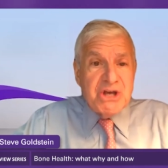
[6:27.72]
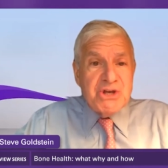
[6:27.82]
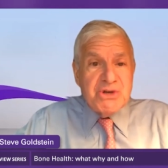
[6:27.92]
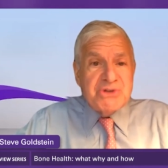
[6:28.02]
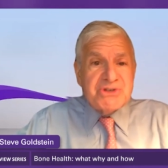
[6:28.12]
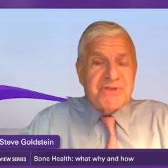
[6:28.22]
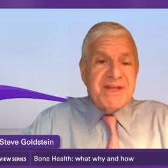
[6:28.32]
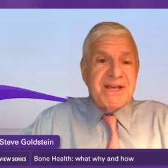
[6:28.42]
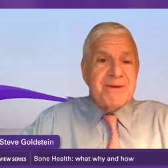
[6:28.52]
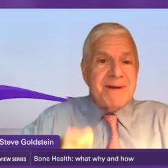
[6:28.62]
You should
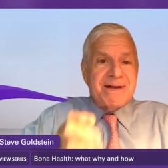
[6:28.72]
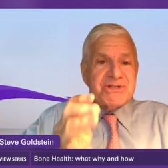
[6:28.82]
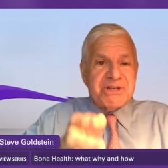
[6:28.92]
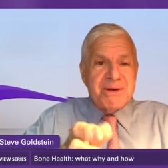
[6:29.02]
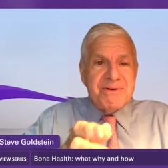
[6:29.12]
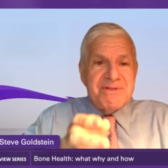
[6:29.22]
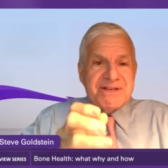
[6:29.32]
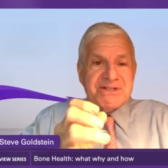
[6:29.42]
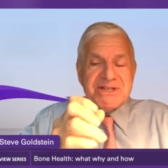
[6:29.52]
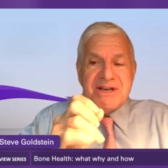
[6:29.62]
think about some of
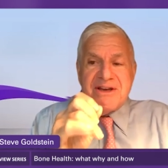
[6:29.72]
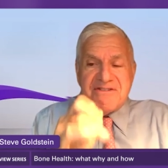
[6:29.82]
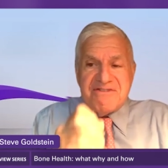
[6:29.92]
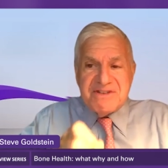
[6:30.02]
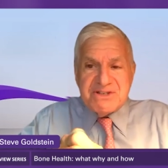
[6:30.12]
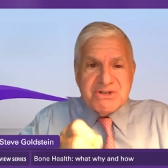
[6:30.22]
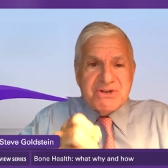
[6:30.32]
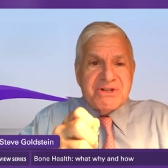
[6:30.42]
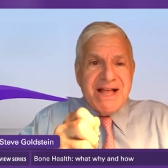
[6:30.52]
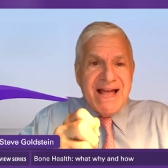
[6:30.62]
this
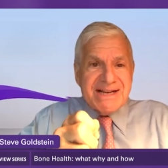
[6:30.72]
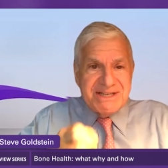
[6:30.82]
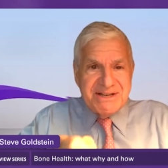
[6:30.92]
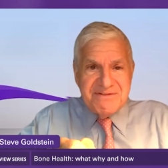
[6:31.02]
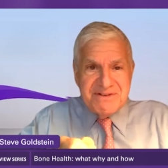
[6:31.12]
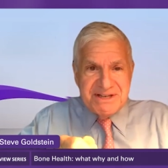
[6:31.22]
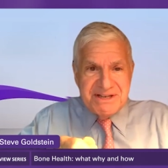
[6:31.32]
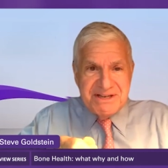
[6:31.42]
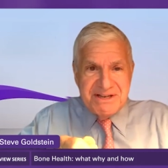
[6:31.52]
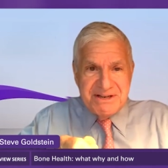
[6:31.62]
physical
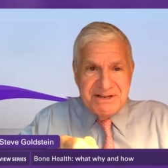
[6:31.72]
activity